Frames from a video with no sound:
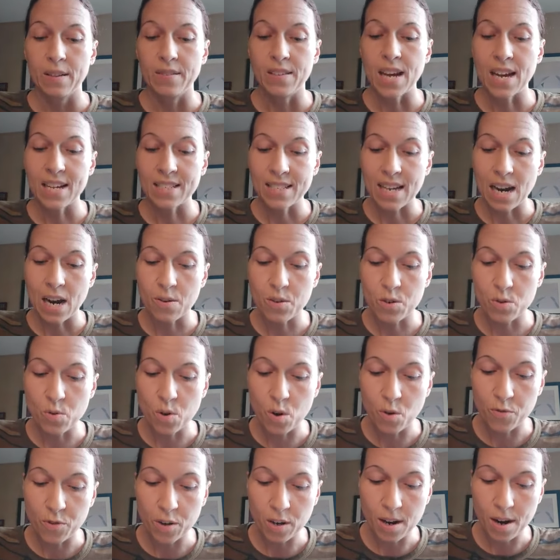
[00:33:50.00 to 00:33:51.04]
That's how
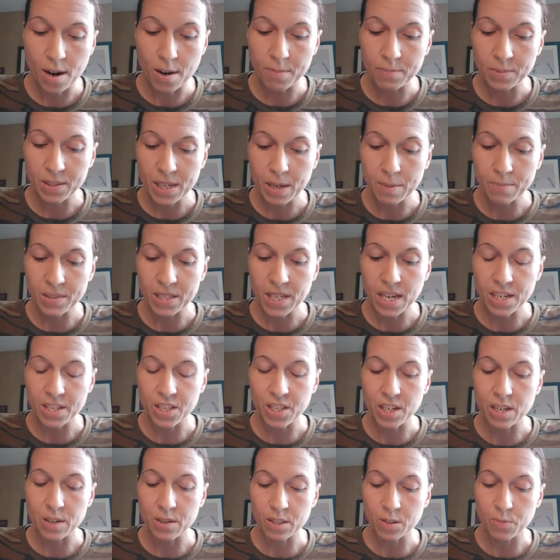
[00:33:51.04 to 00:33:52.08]
you overcome
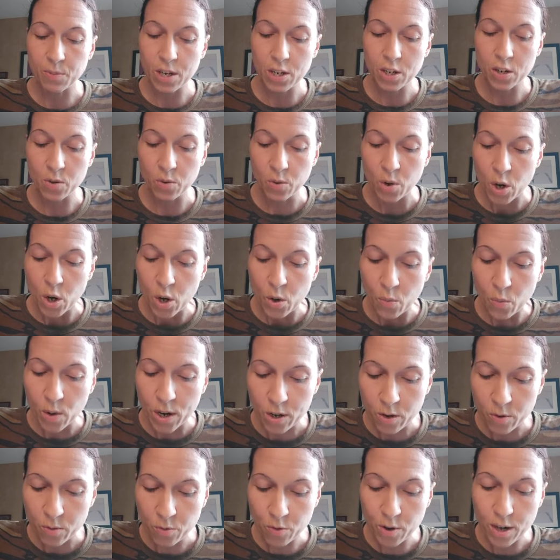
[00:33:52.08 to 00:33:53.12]
temptation. It's when you
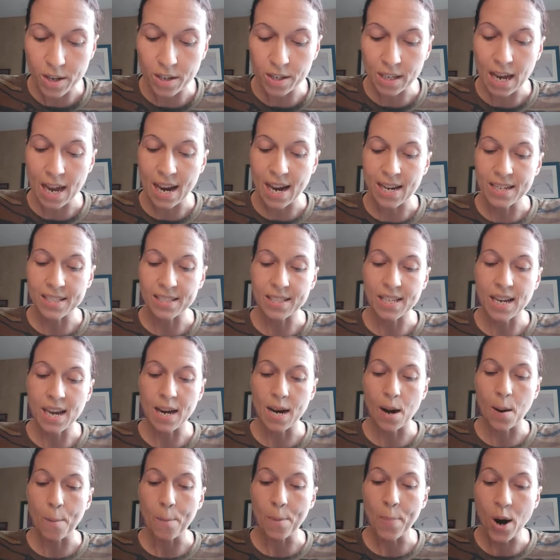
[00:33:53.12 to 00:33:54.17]
when you realize
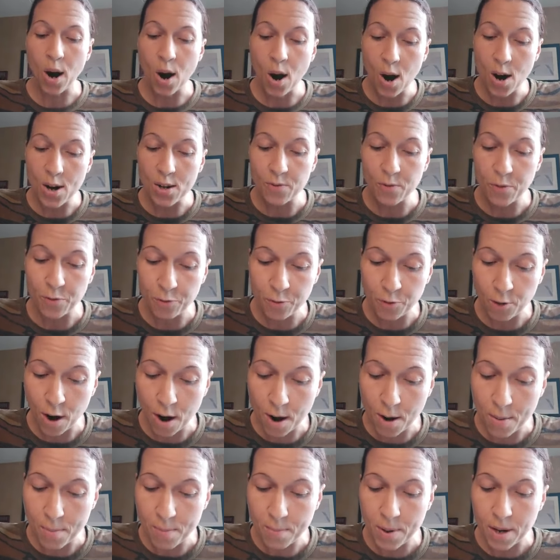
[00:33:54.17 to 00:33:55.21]
that apart
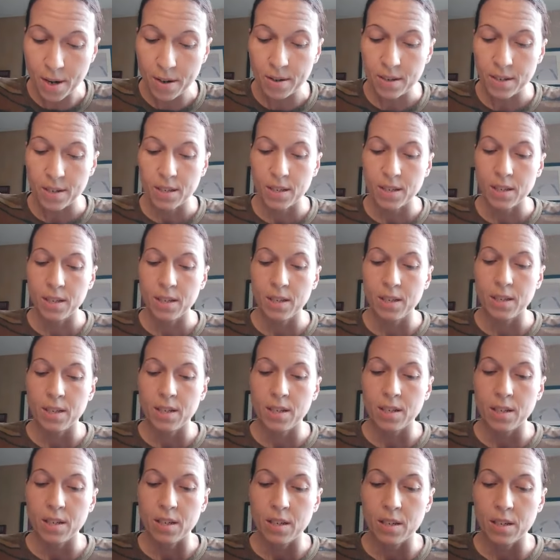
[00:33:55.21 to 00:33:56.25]
from
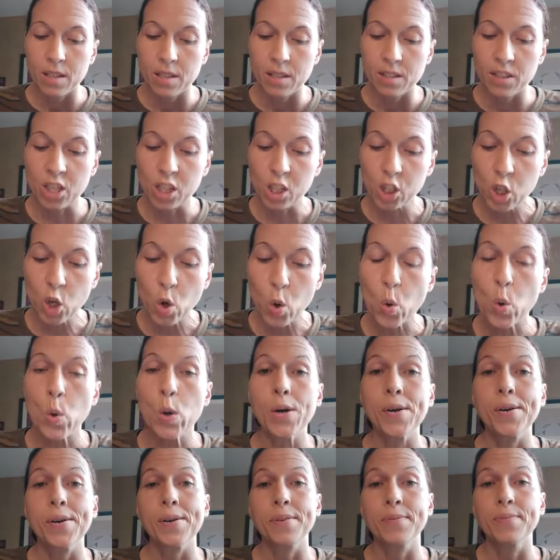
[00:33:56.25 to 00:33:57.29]
the
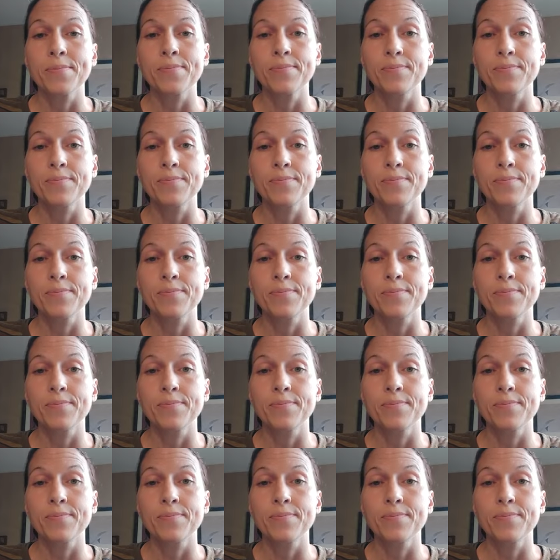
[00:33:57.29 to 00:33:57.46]
Lord,